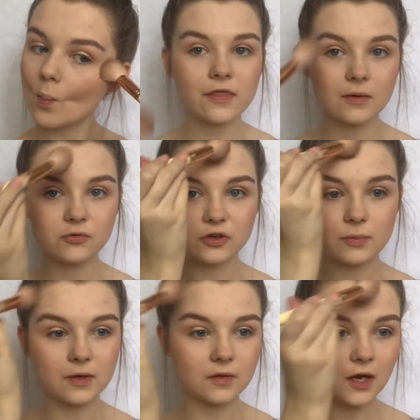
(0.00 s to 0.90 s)
Then I'm just going to
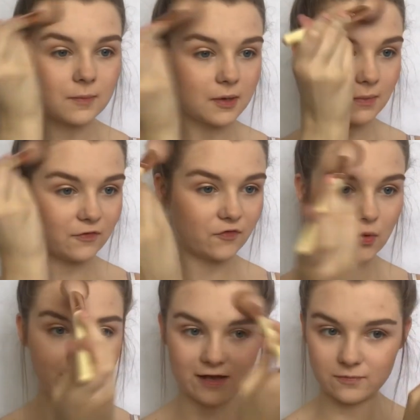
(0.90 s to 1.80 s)
put a tiny bit on my
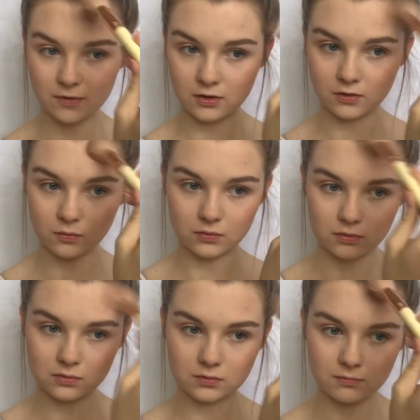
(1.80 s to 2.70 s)
forehead because,
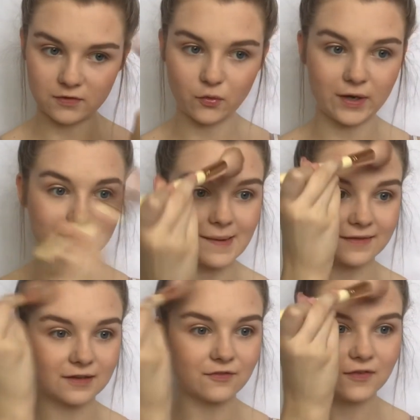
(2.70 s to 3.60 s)
well, my forehead's
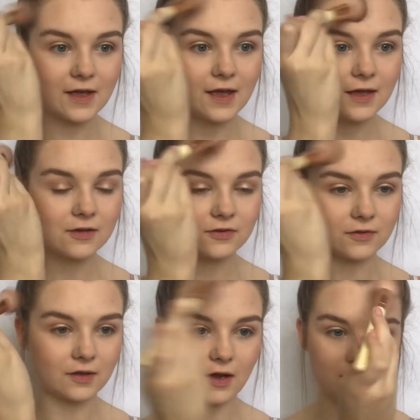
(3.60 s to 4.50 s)
massive,
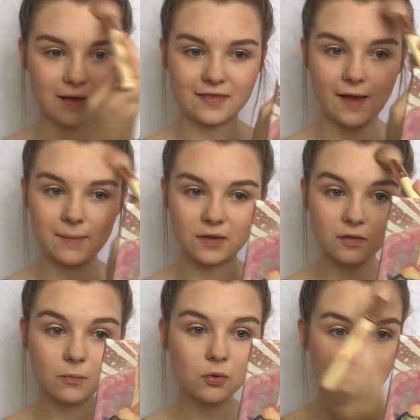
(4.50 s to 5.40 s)
just to kind of make that a bit
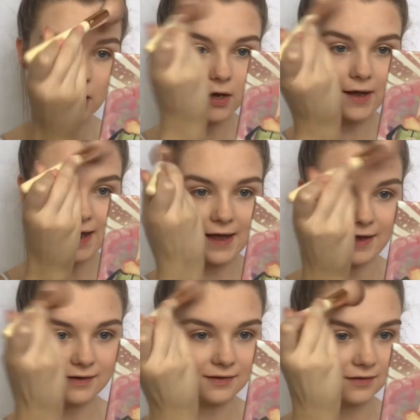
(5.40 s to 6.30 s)
smaller
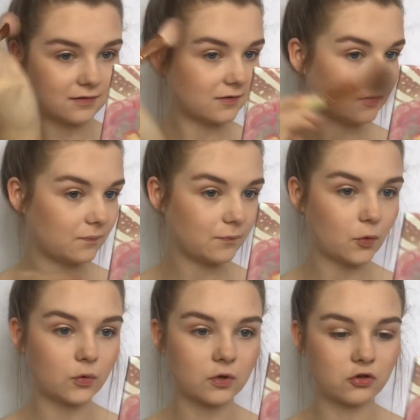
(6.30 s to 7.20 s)
and
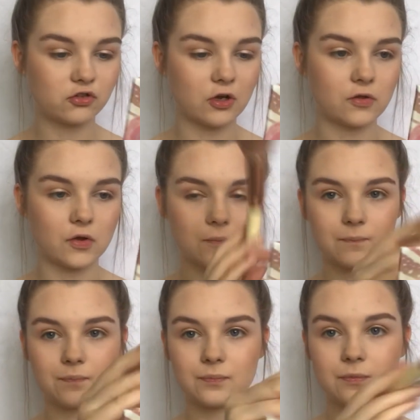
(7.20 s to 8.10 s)
also show that
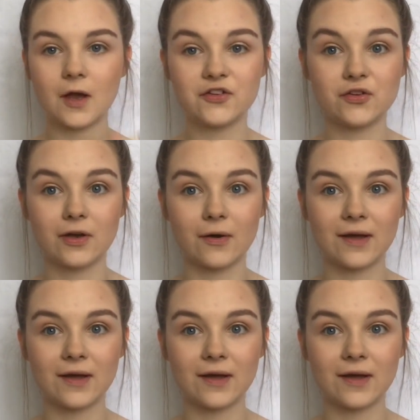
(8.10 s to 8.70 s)
I do go